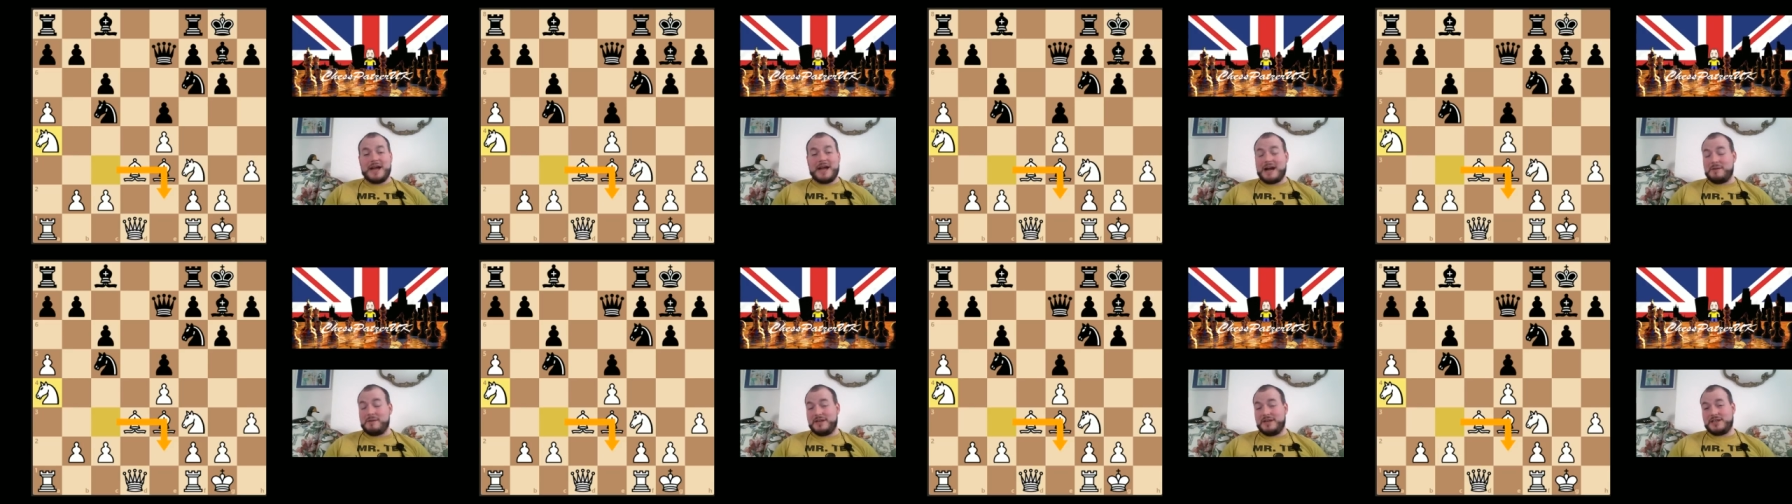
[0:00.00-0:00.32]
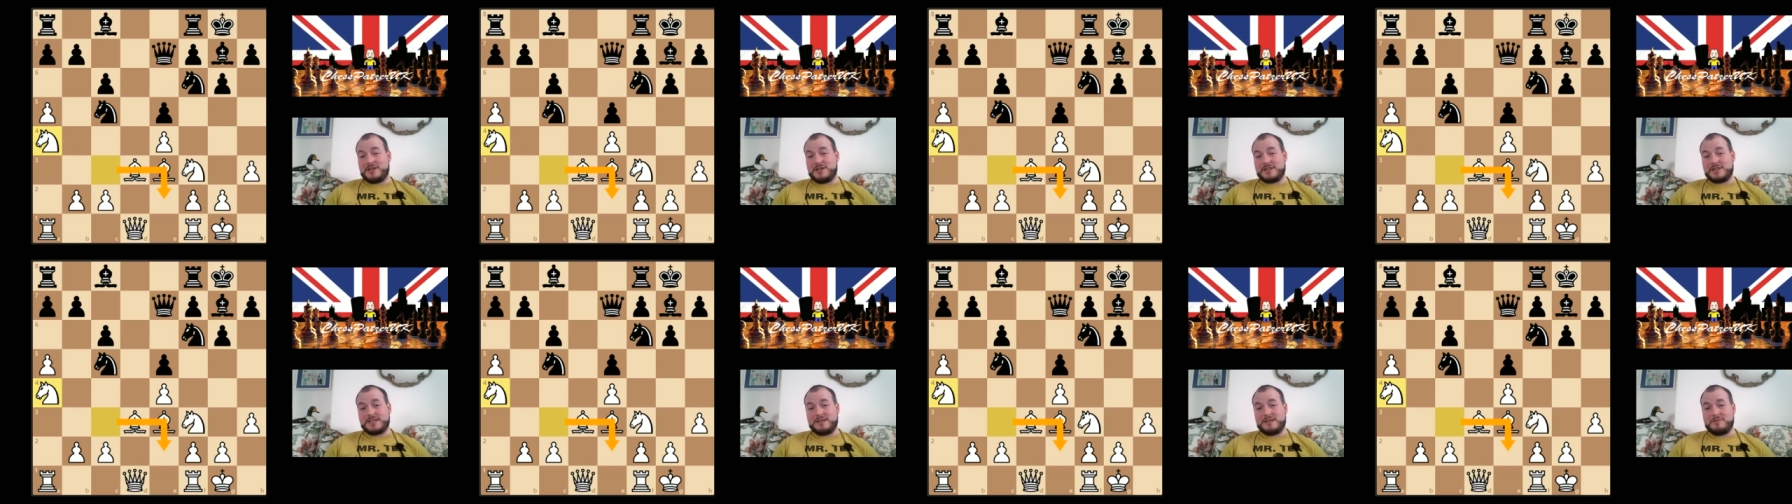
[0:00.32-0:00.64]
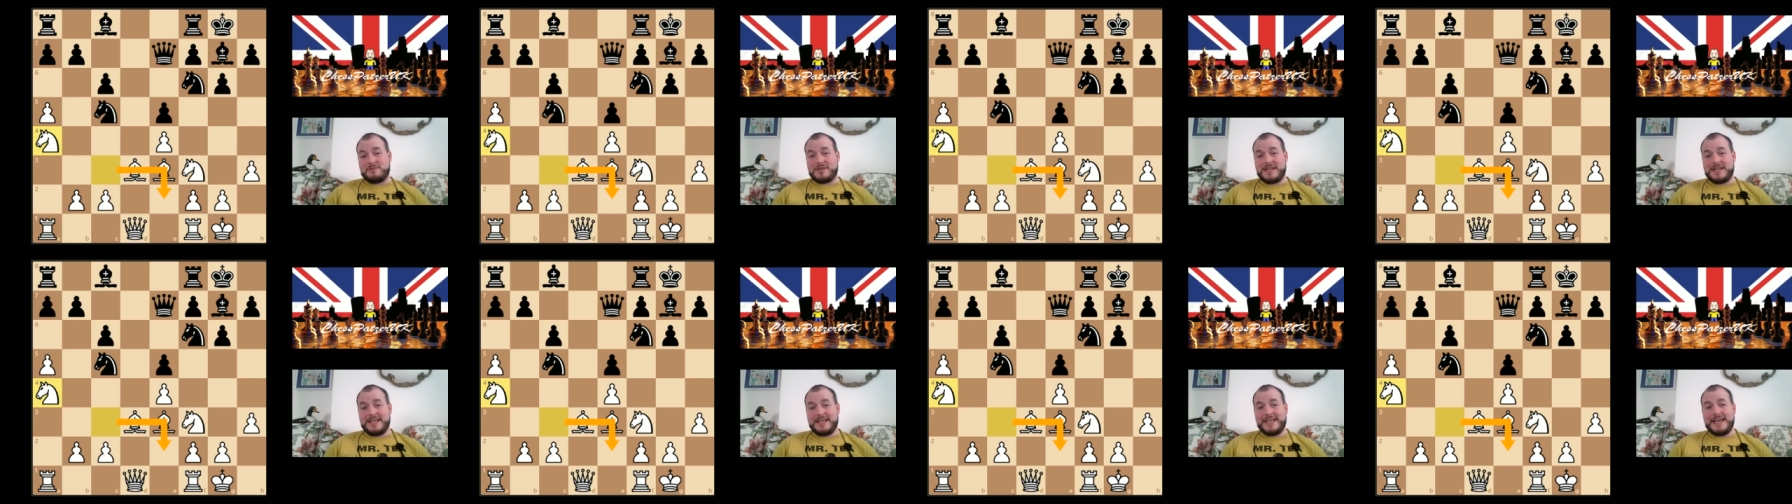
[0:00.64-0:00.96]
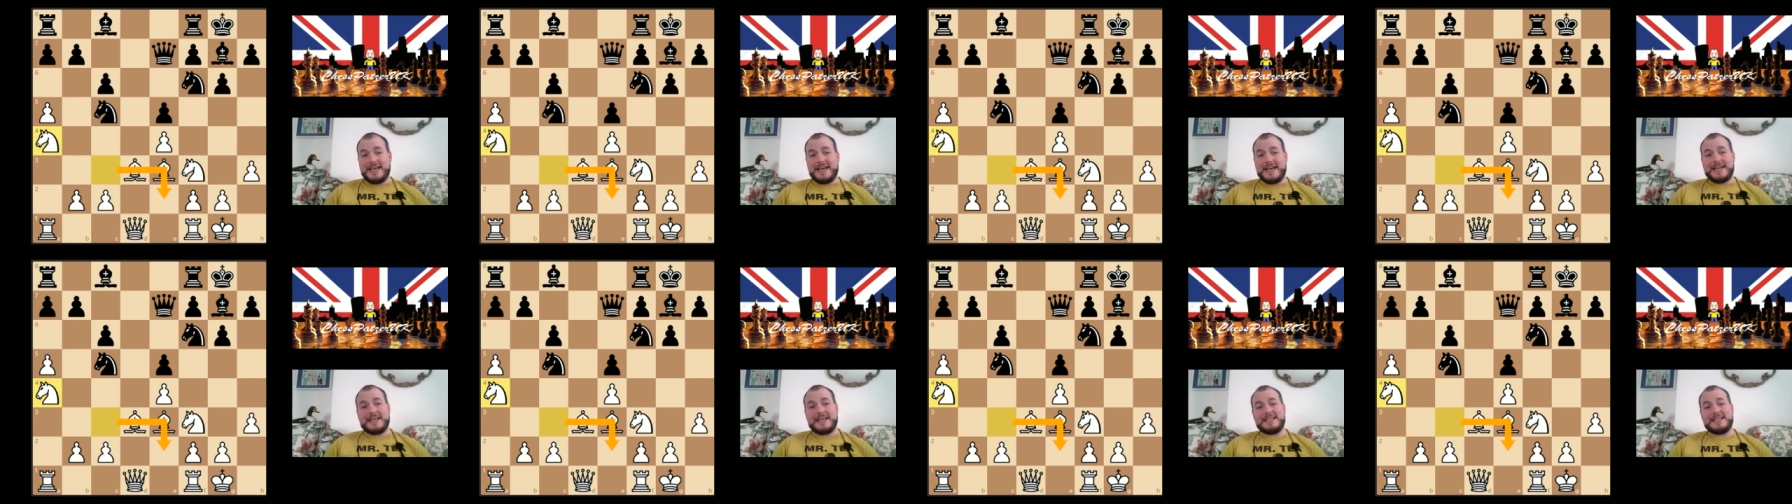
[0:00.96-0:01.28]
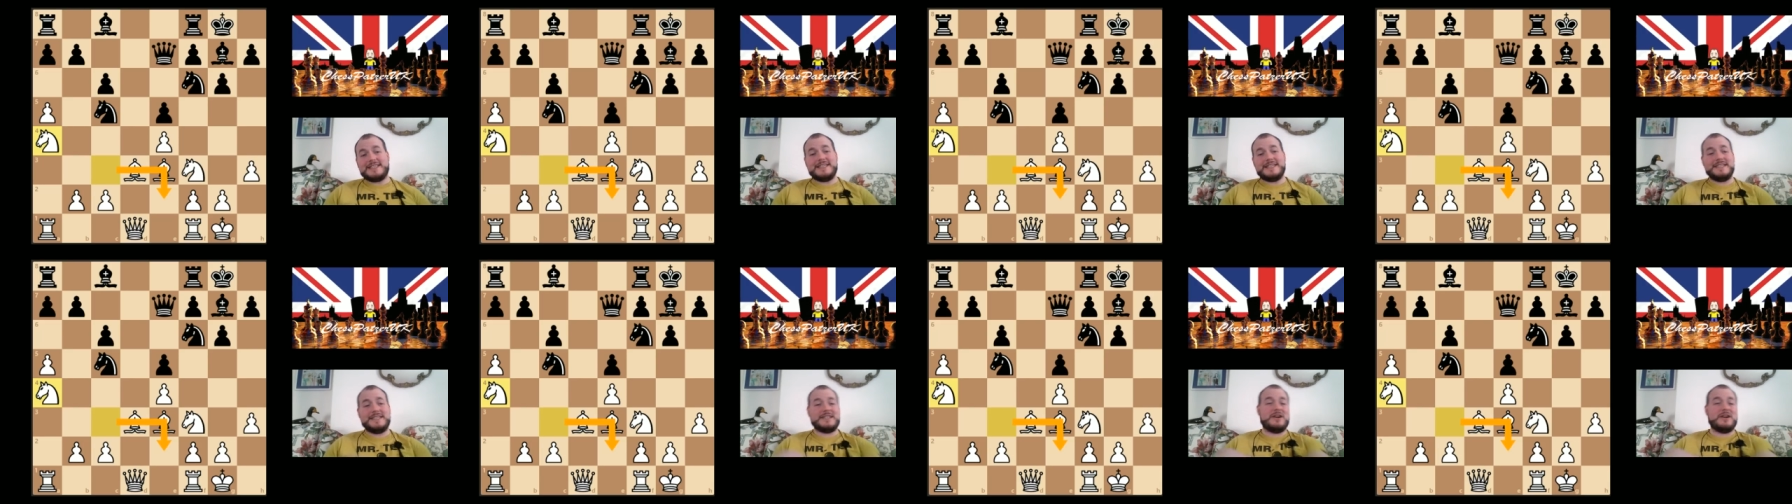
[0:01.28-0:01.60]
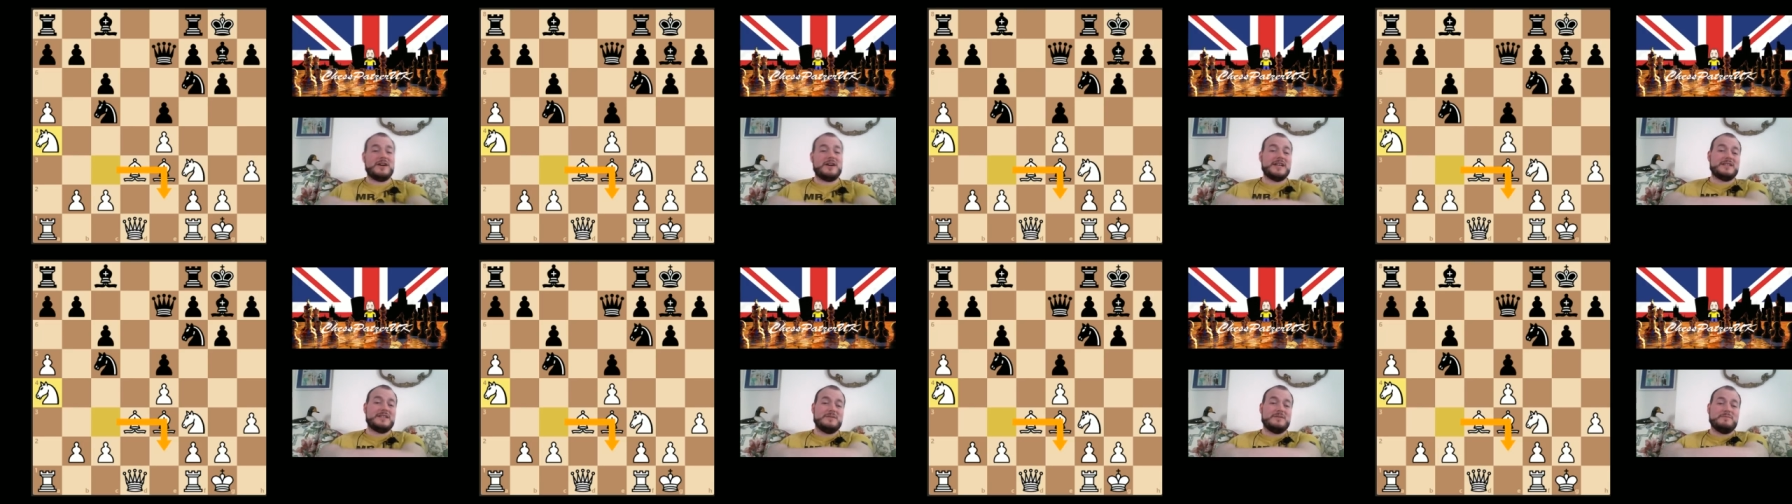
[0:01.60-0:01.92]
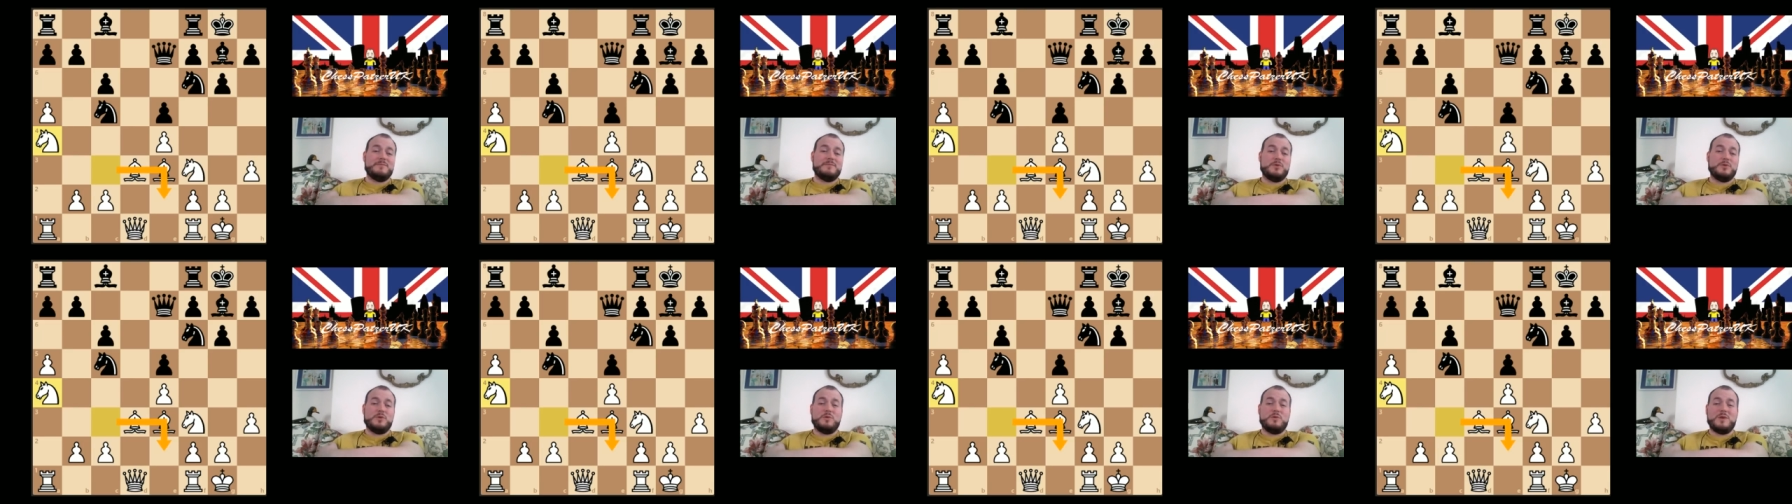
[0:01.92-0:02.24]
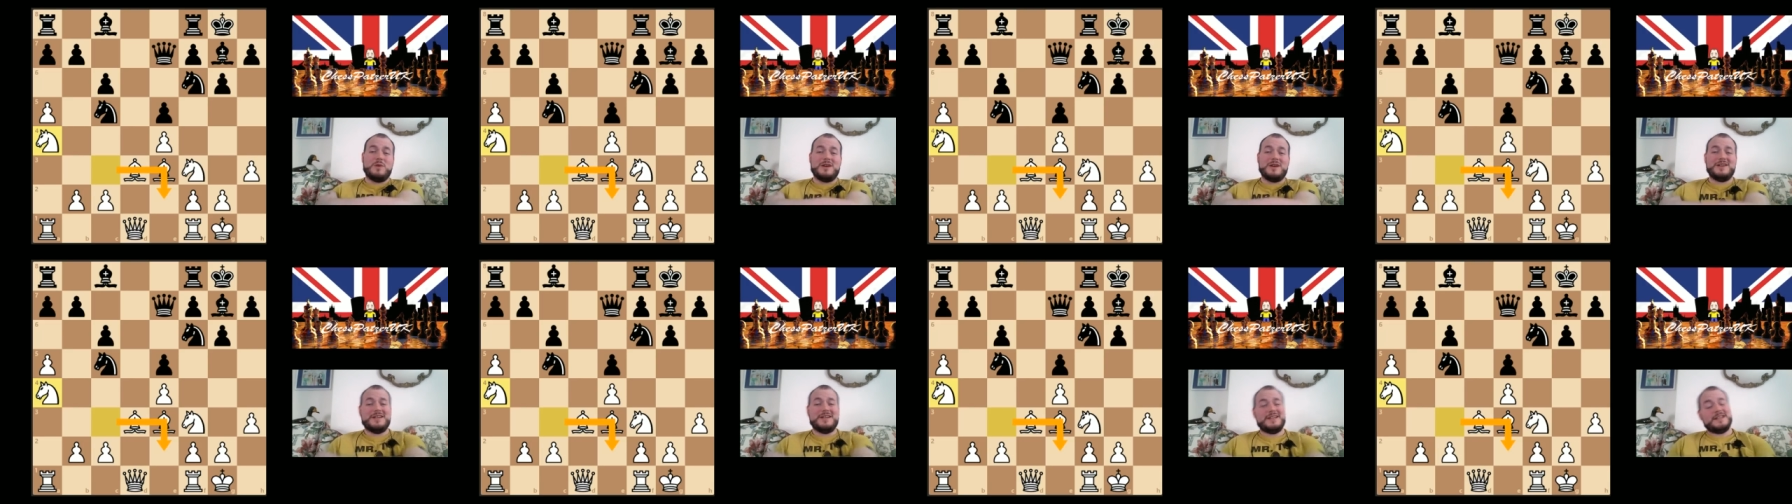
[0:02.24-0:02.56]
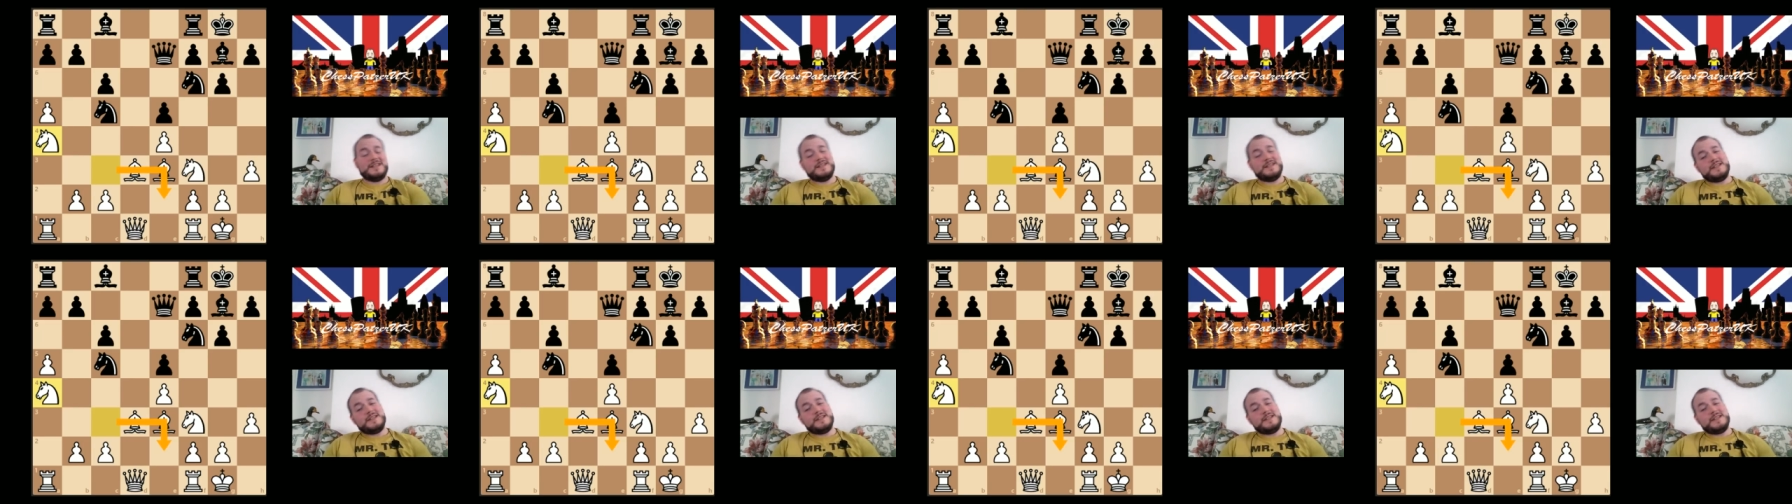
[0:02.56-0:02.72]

How many chances I'm going to get against these guys on ball 1?